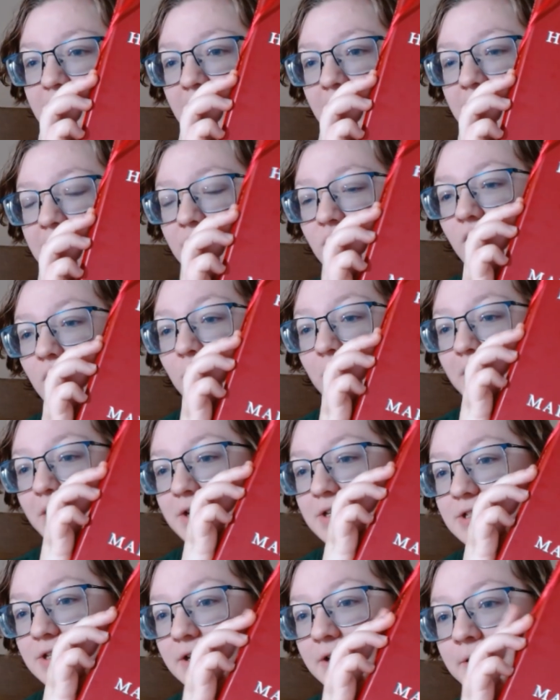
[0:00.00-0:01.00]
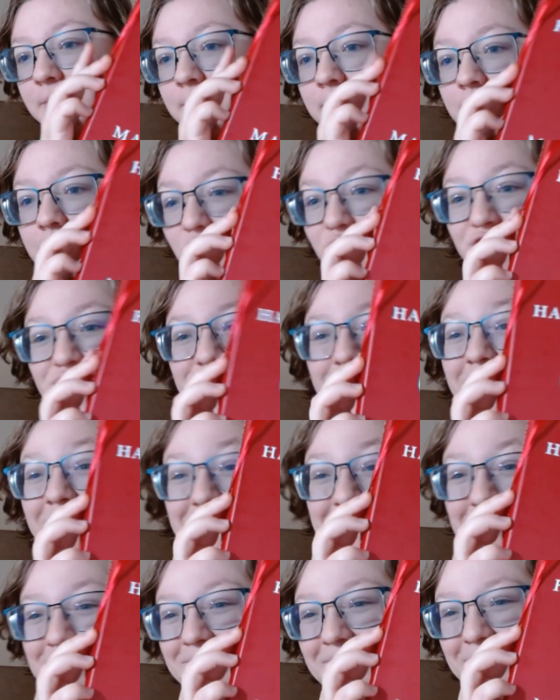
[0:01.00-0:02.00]
that, so I wanted to show
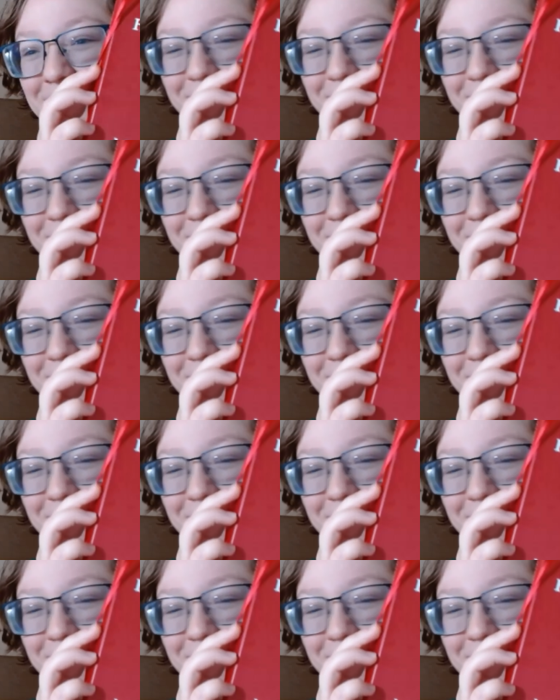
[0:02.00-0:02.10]
off my pretty